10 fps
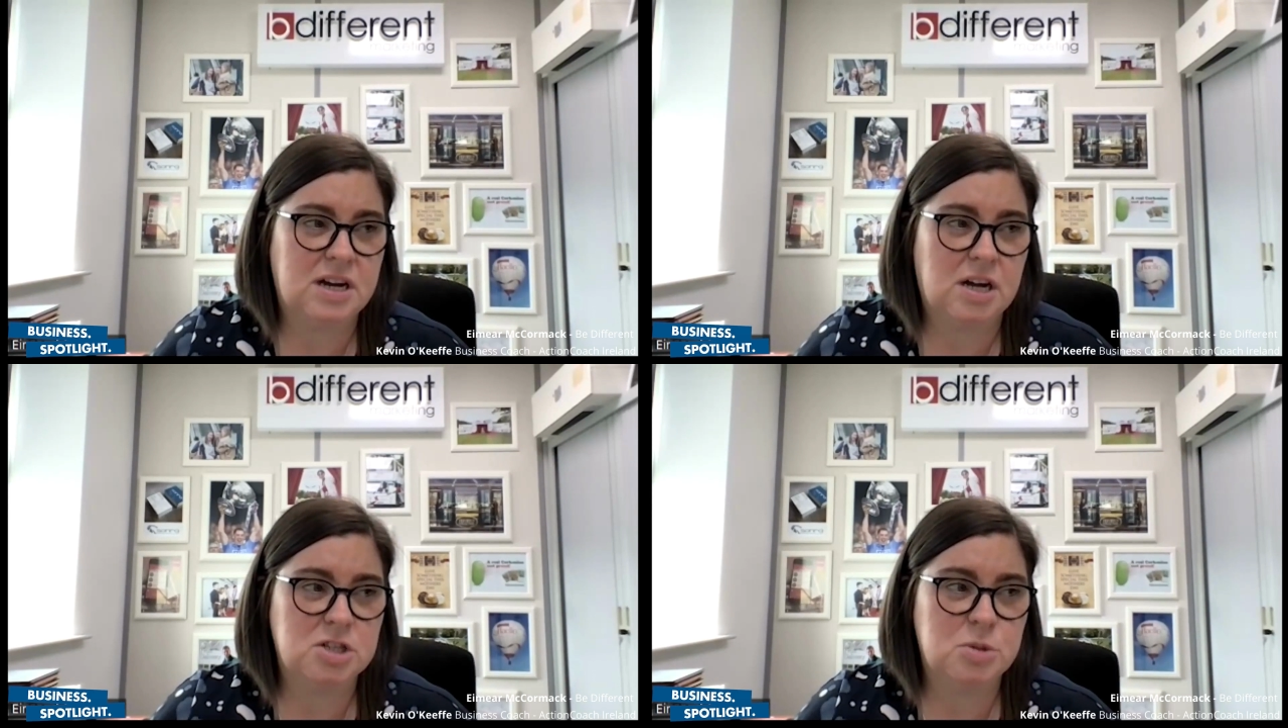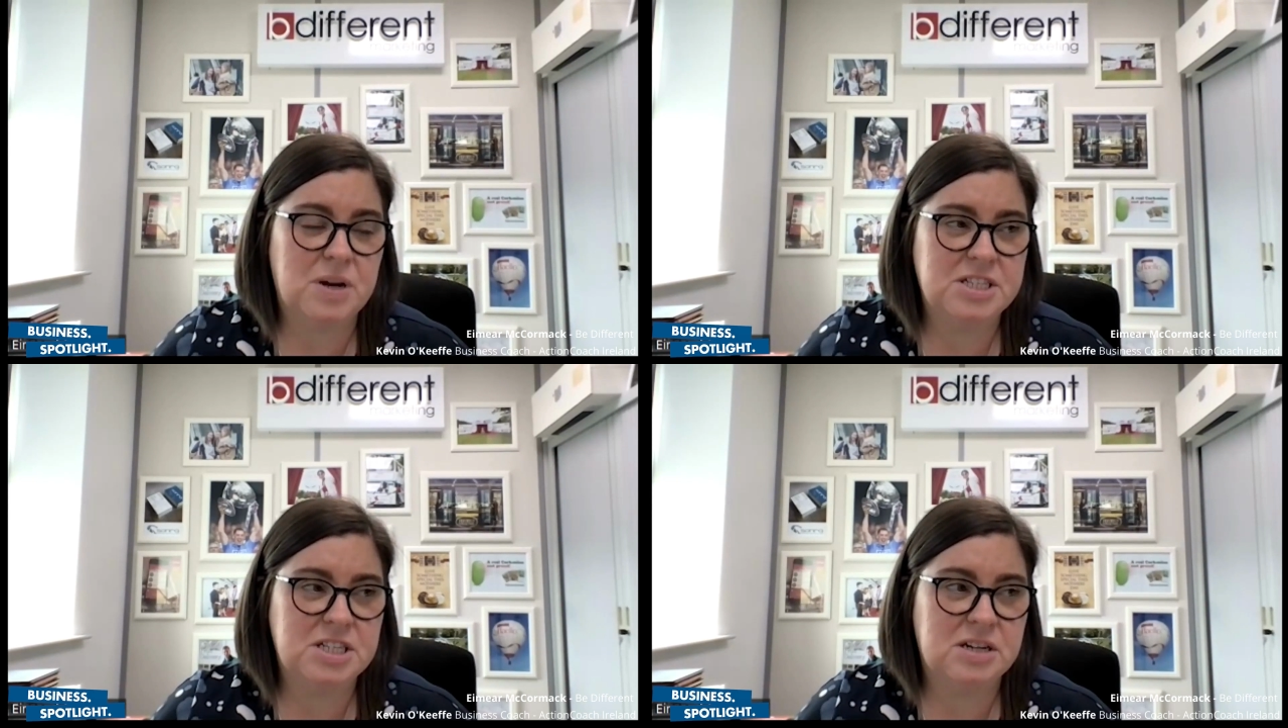of
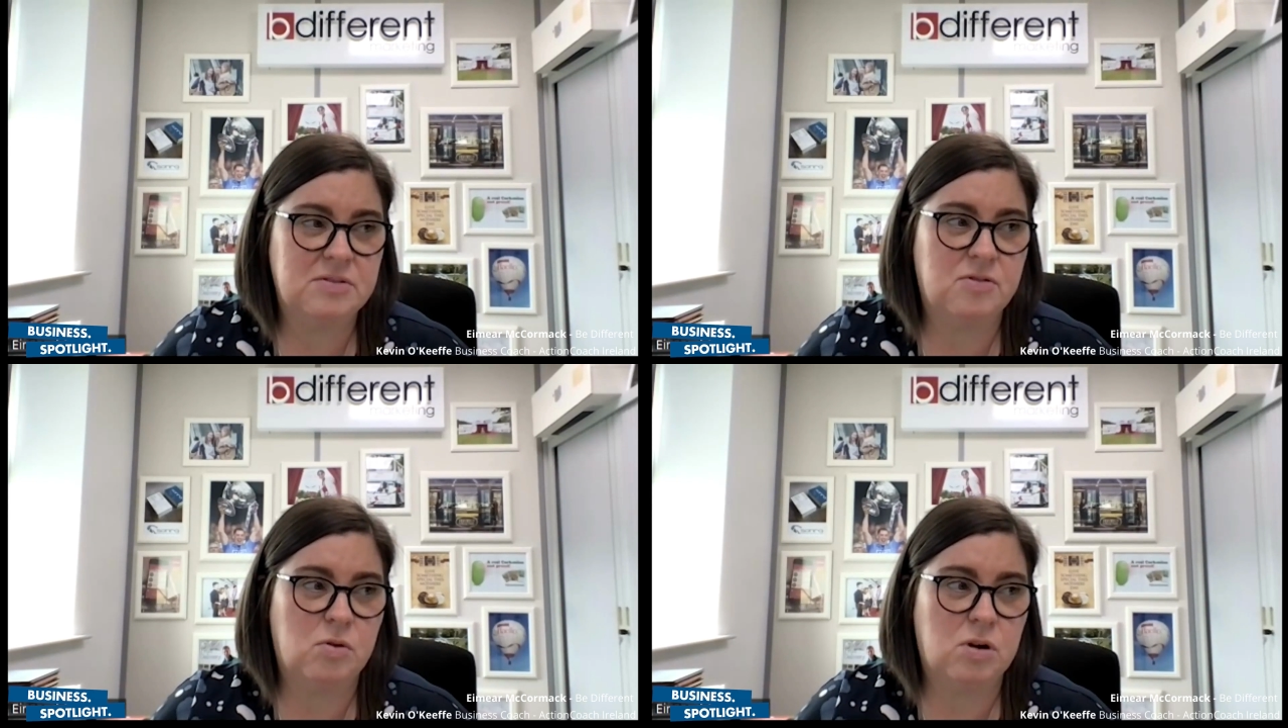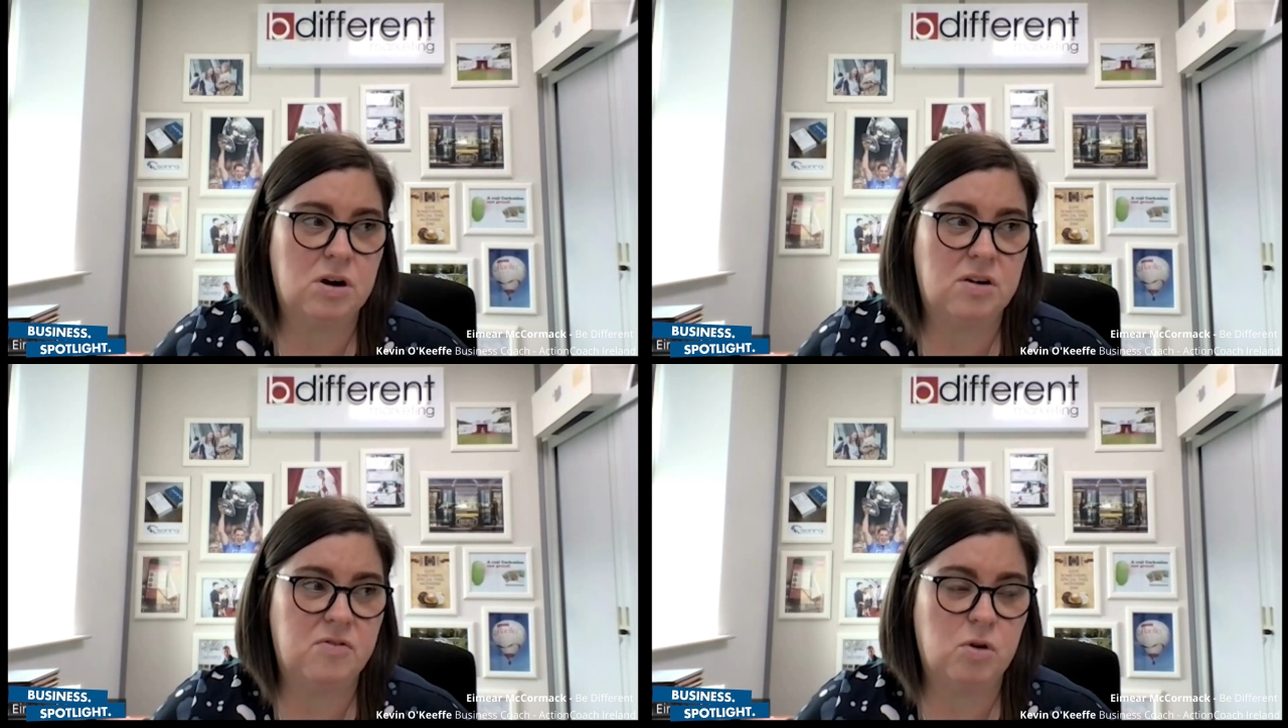contemplating
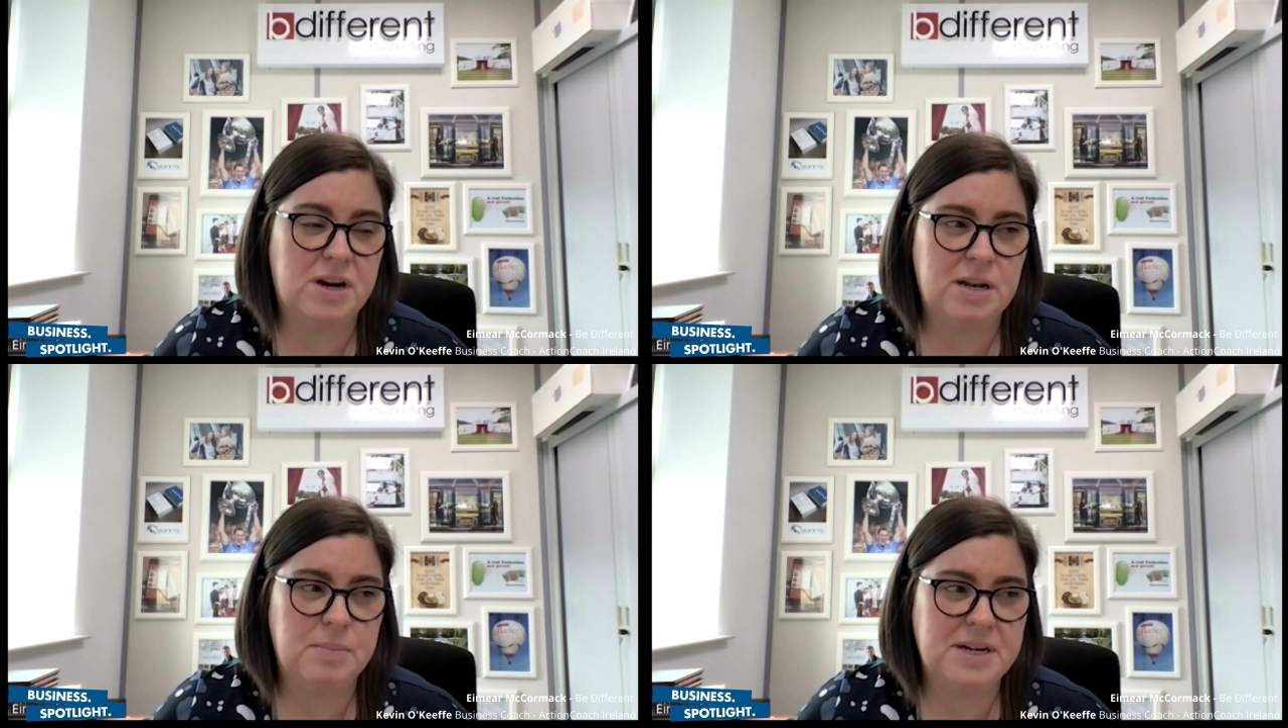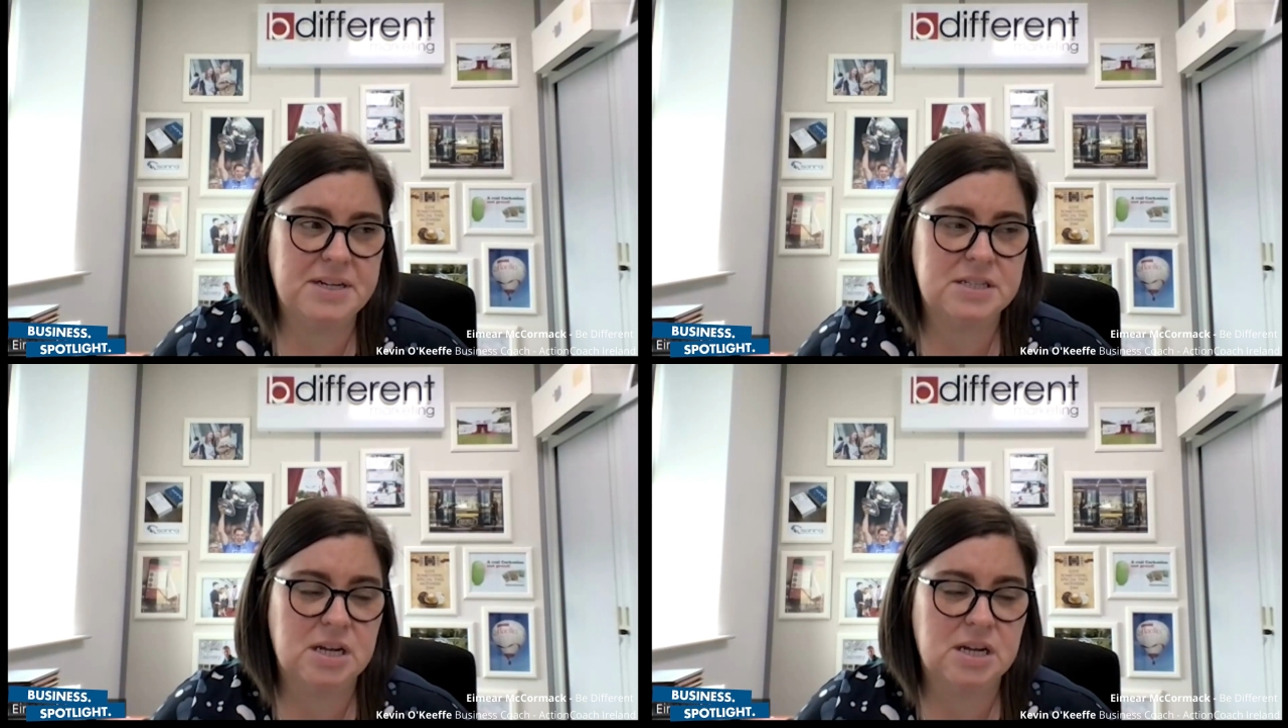for a little bit.